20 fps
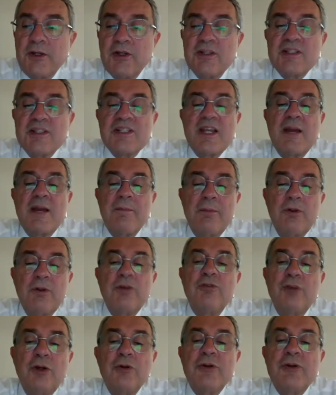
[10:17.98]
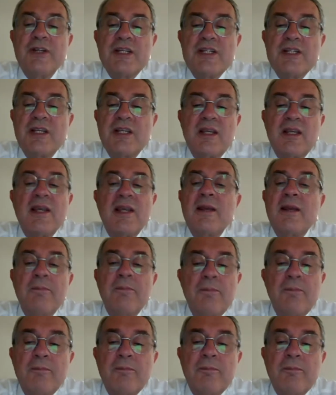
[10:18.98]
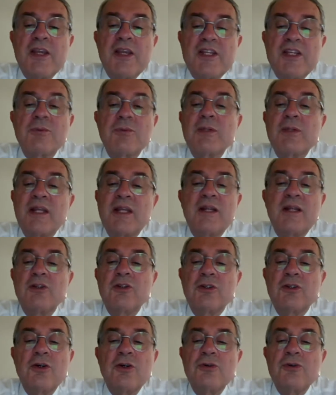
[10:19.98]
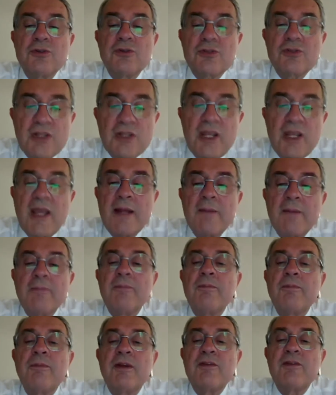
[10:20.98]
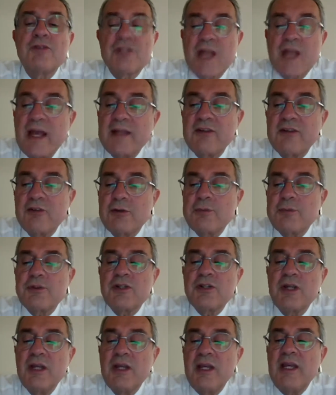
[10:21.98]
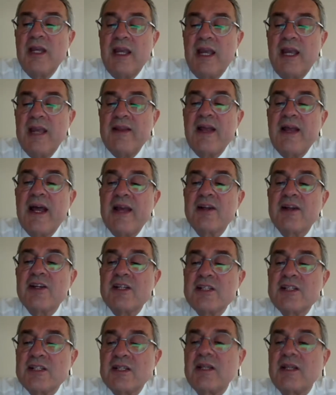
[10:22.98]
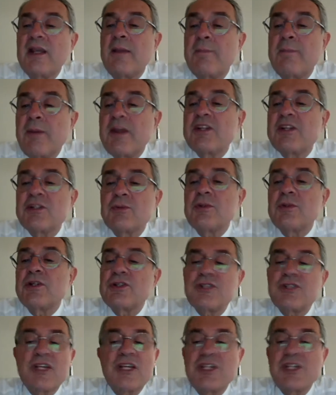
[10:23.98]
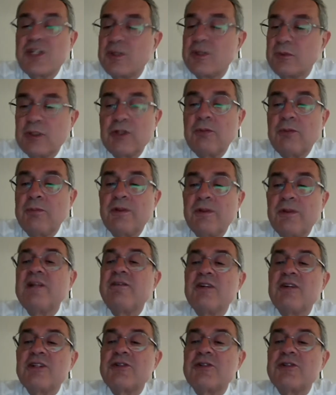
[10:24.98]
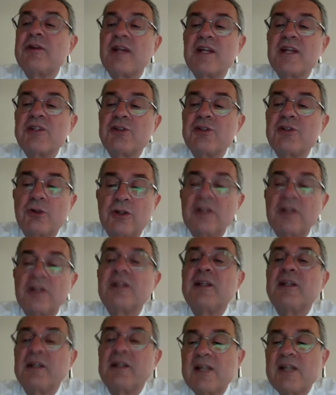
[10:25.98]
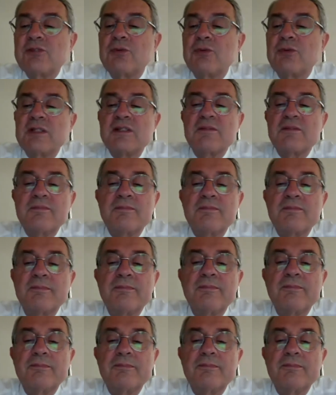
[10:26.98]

Typical example of low risk, a patient with keratoconus and previous eye drops, and high risk, a patient with rosacea with completely vascularized cornea. Next one.